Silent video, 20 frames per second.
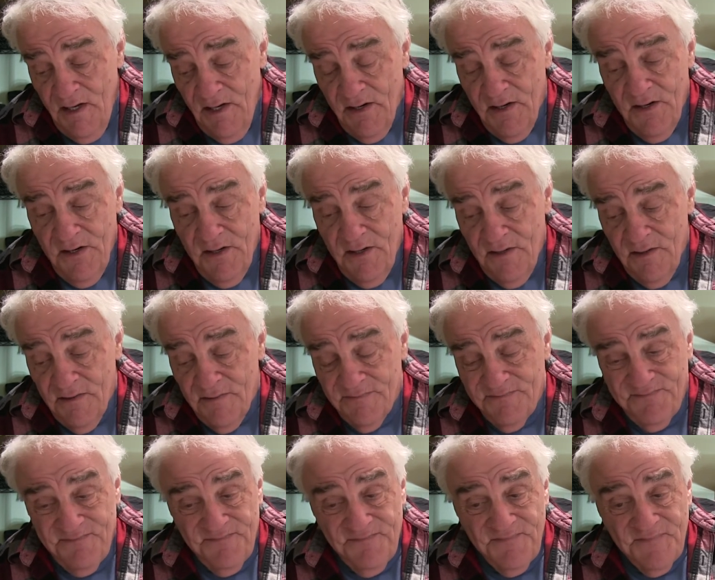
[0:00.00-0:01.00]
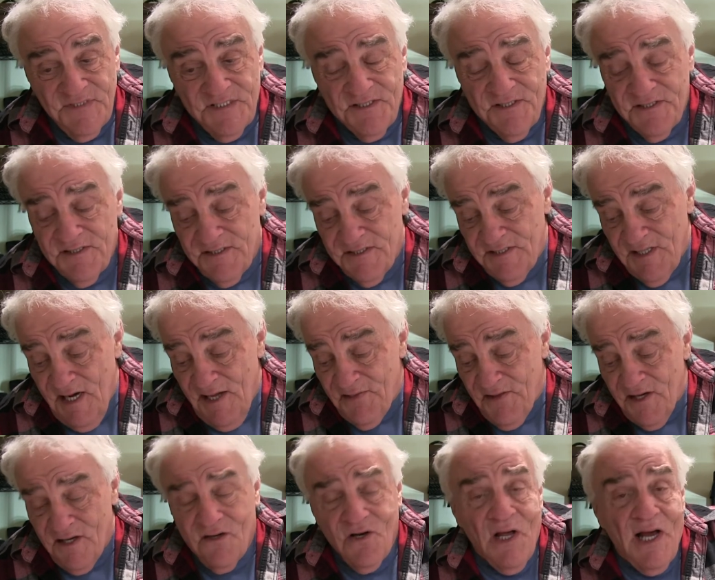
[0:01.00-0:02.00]
And I
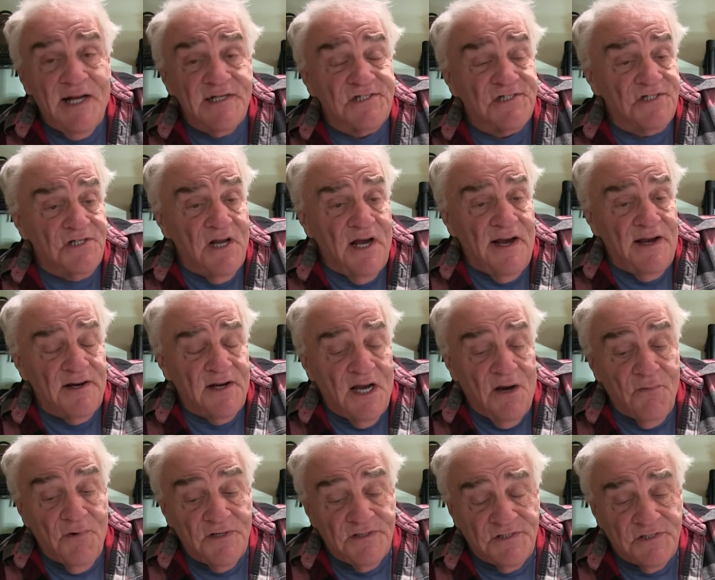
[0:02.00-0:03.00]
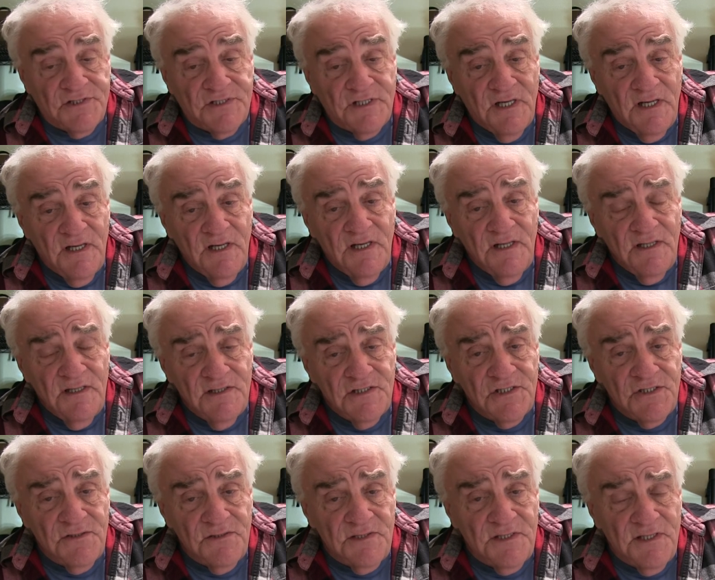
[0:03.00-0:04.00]
think last night I was
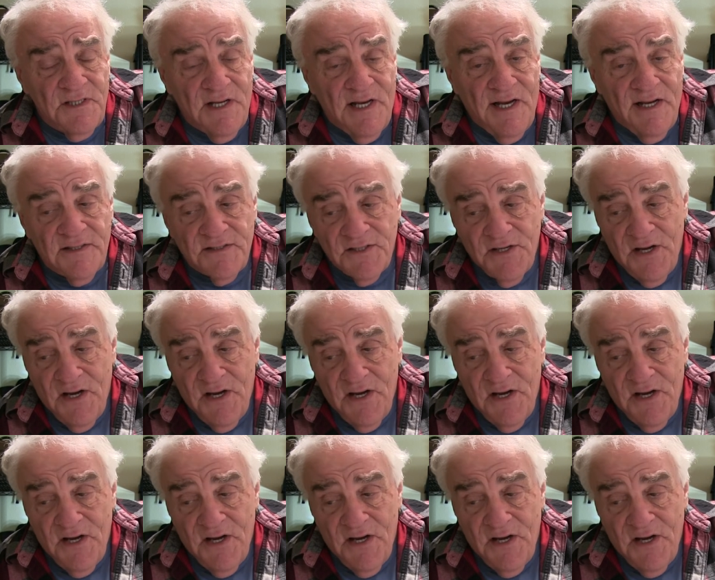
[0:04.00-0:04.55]
shooting at